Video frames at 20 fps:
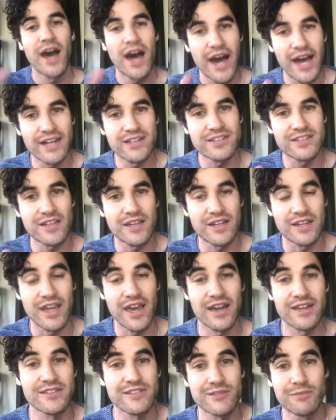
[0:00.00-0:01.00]
I said
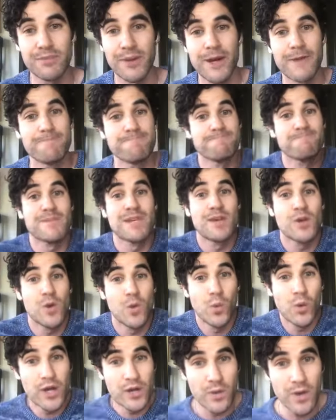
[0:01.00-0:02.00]
yes. But
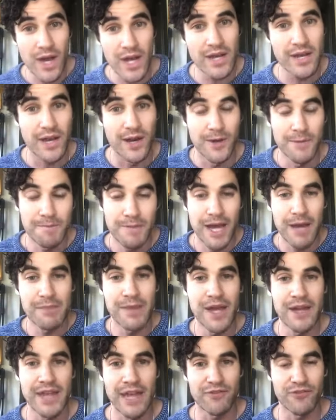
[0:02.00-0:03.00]
what do I know? I'm
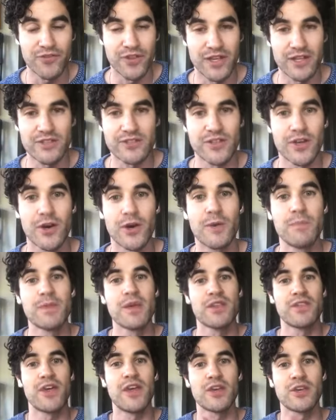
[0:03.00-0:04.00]
not Netflix.
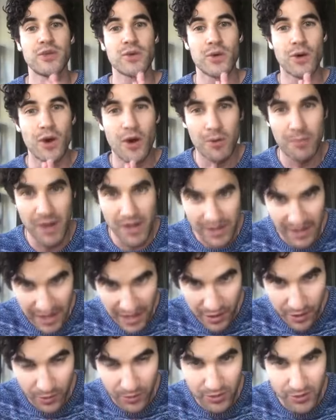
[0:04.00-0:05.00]
So thank you, almighty
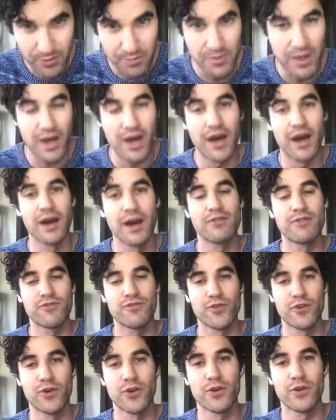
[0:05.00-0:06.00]
algorithm,
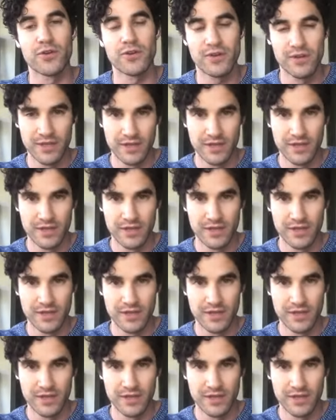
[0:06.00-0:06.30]
for